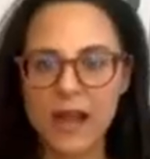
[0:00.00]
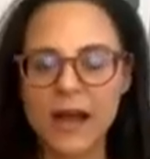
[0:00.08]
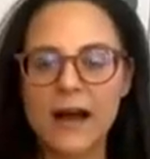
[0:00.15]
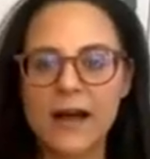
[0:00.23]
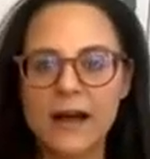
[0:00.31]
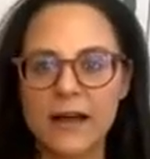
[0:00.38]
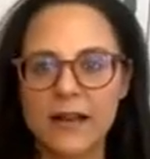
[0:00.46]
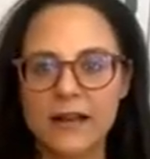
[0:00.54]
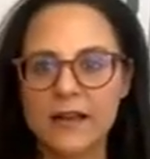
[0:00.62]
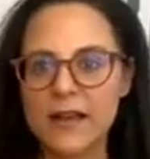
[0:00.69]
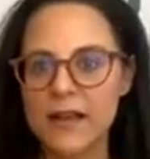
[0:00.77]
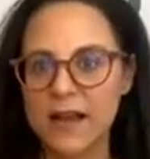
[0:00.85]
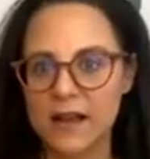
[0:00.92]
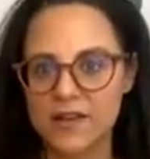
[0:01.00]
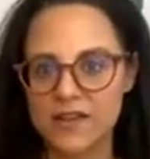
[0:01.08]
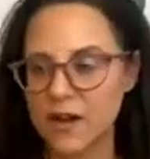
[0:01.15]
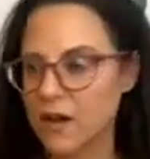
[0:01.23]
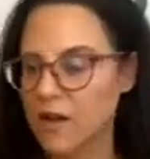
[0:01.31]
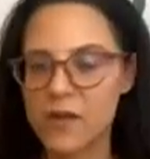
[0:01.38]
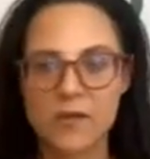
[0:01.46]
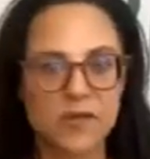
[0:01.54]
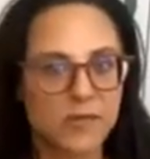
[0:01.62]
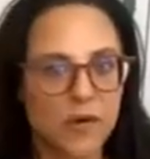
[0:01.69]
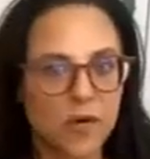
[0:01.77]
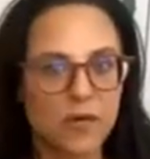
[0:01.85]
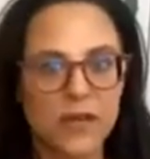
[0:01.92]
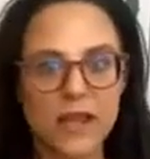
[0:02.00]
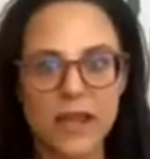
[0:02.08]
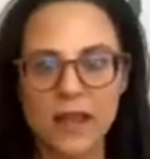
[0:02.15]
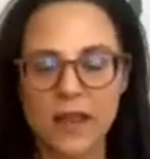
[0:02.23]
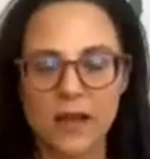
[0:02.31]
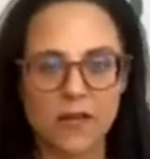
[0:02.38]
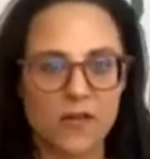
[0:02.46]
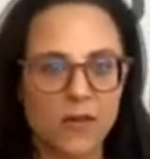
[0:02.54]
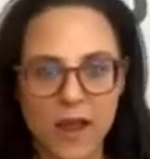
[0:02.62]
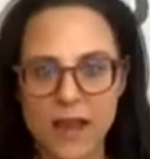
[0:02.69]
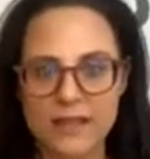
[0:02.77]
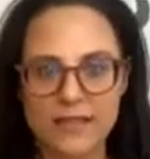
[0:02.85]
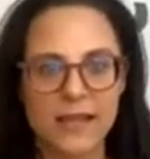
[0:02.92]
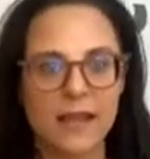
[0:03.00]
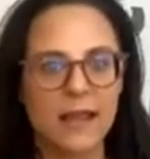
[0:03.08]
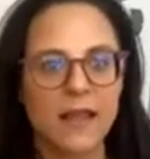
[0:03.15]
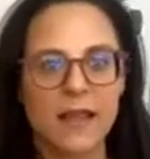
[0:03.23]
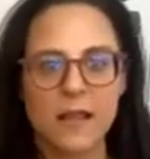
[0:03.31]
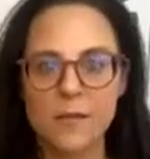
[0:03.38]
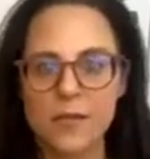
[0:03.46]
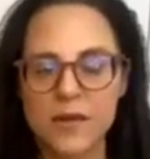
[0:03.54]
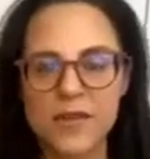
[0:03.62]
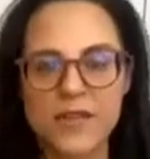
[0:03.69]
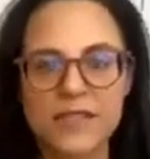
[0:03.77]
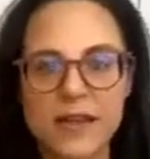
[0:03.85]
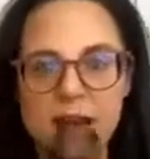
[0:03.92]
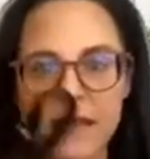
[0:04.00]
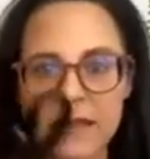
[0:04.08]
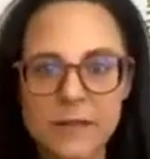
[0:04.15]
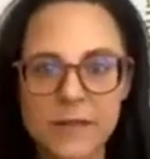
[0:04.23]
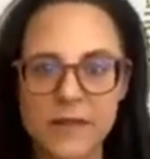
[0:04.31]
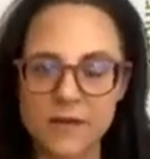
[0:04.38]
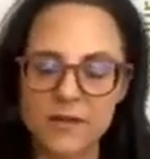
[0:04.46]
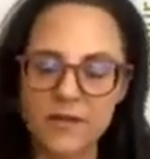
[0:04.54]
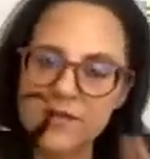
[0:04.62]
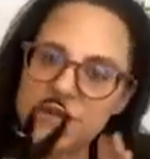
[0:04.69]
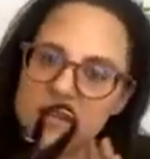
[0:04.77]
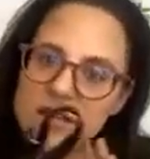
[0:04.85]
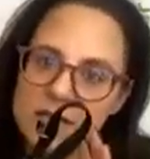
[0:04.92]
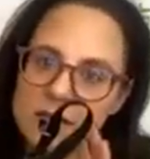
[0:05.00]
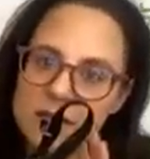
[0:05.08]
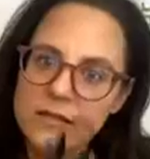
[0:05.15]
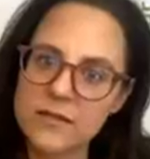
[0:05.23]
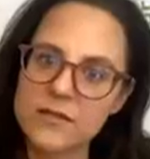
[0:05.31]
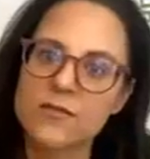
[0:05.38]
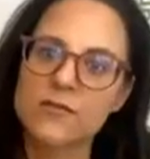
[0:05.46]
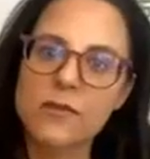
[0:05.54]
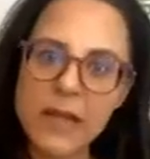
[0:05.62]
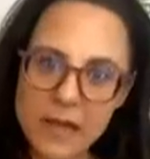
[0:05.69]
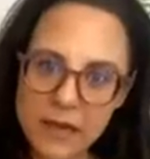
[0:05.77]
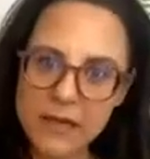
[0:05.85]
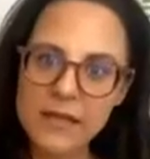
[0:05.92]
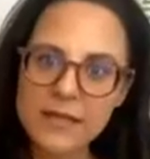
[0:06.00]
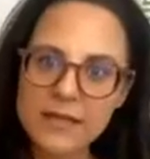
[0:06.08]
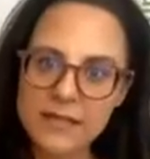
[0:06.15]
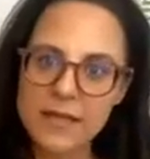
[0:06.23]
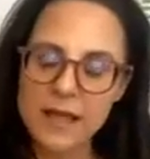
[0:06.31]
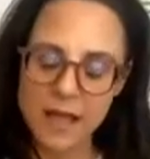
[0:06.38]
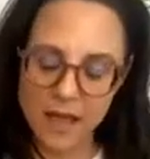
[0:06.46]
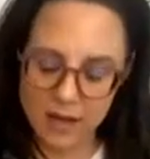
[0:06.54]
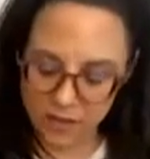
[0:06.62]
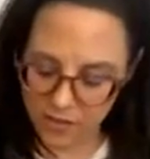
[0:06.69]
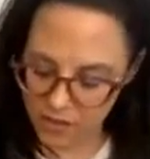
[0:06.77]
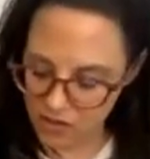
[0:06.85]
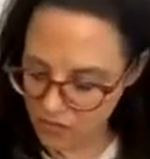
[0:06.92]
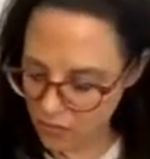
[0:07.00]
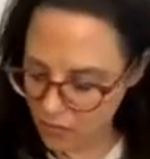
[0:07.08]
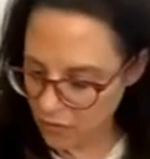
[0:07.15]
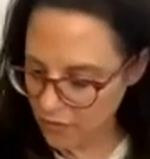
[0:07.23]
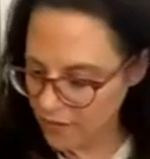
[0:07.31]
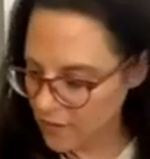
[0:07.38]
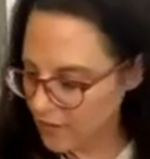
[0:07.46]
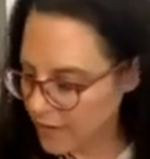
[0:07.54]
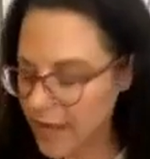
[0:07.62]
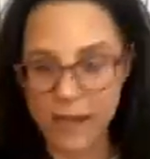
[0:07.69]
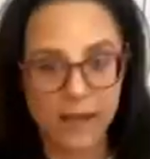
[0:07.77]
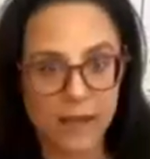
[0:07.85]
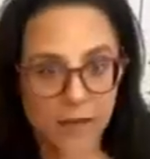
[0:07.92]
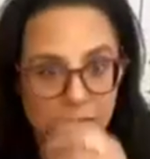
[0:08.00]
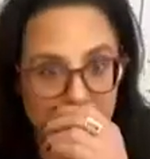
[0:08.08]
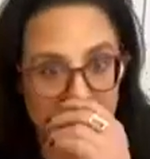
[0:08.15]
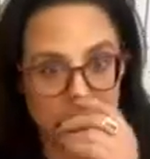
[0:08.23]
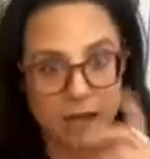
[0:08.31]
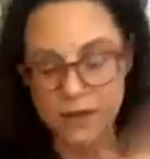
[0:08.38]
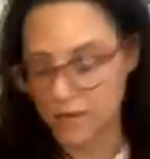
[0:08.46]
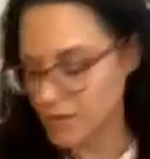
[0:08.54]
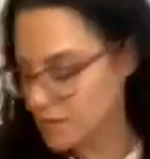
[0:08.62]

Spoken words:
on a dog who is pulling and crazy. Put this on them and there's just a sereneness and a control that you can't get with any other